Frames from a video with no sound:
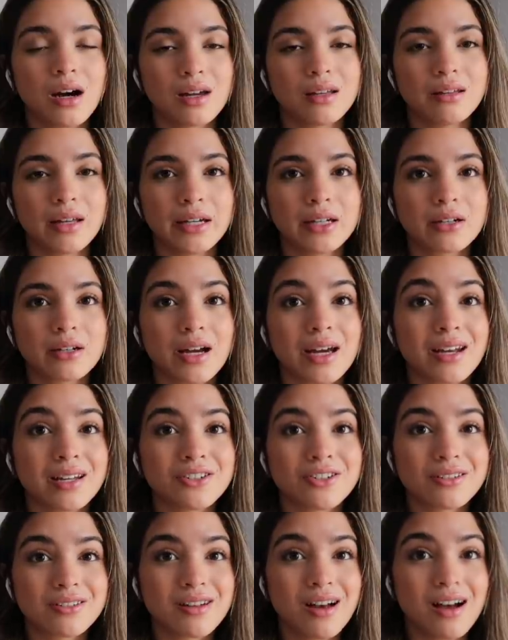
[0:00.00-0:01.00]
highlighter, and
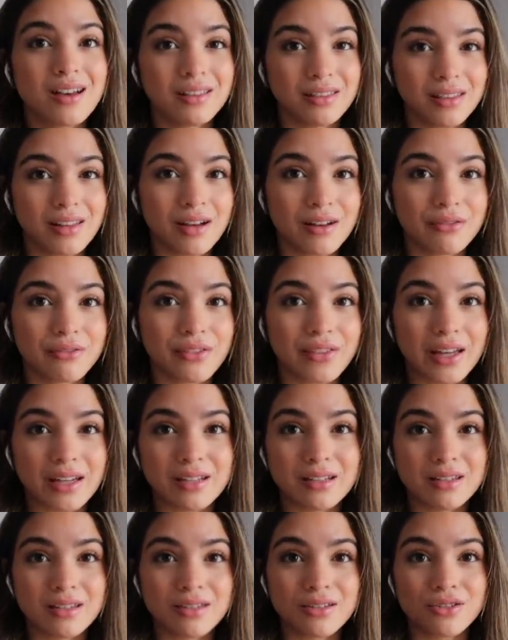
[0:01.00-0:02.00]
I love that
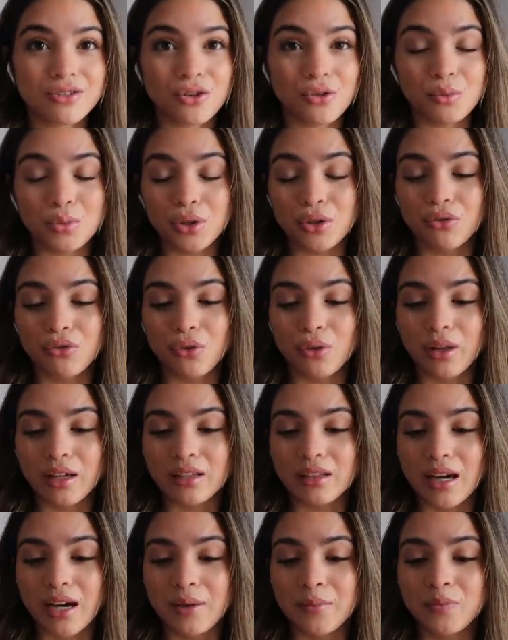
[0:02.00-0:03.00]
it's so beautiful
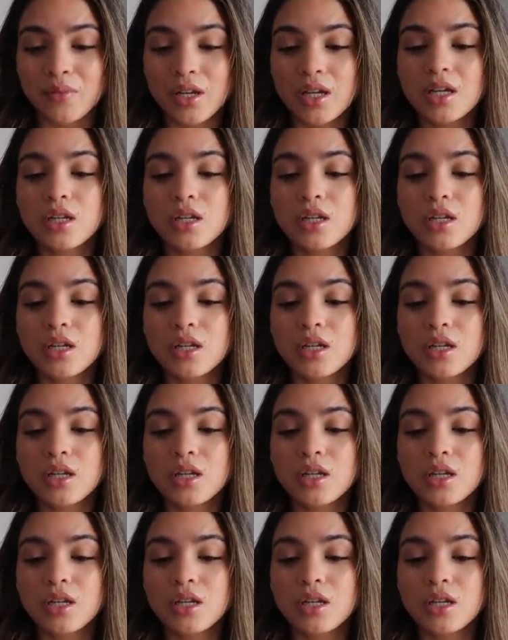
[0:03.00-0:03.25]
like that.